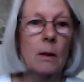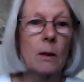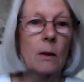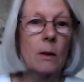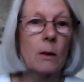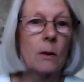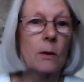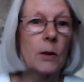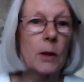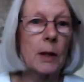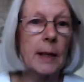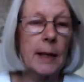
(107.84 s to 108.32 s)

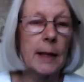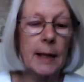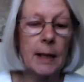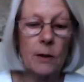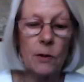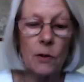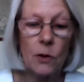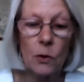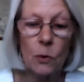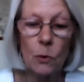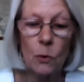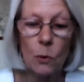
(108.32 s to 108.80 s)
The king
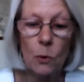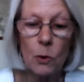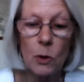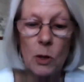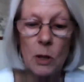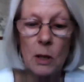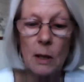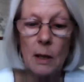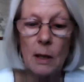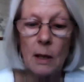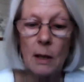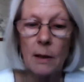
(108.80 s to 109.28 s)
thought,
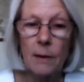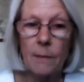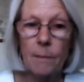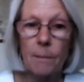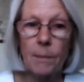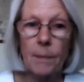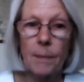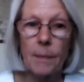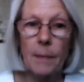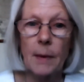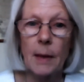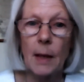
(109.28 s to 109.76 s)

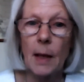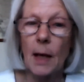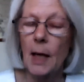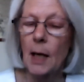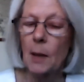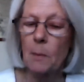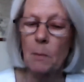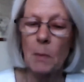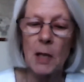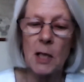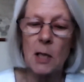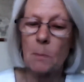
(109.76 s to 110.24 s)
"I
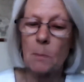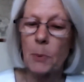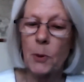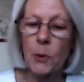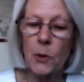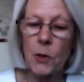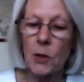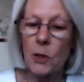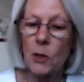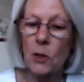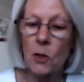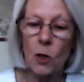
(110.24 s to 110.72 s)
must put a
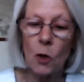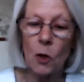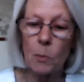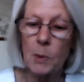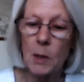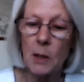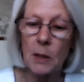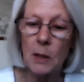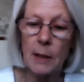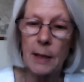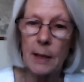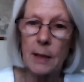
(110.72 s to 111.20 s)
stop to
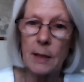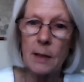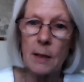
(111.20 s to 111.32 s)
this,